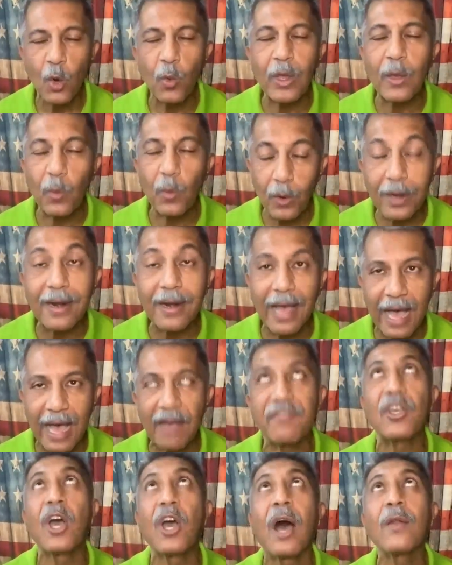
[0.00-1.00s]
We will
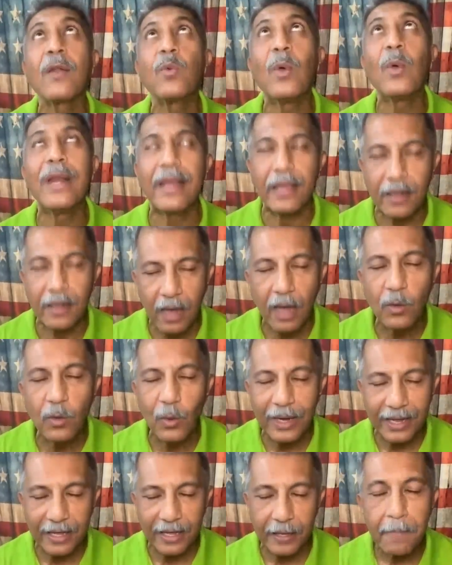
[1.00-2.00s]
have, God willing, God
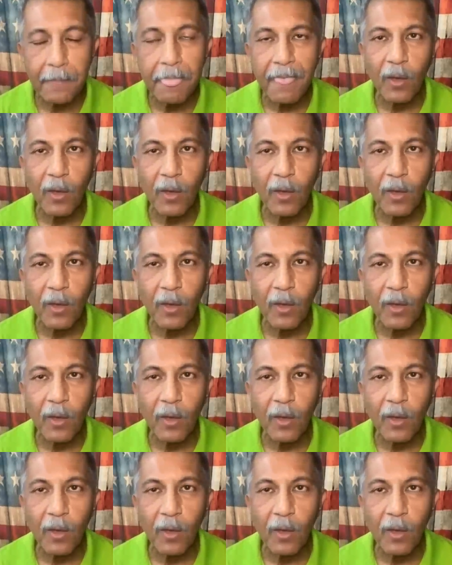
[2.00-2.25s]
willing,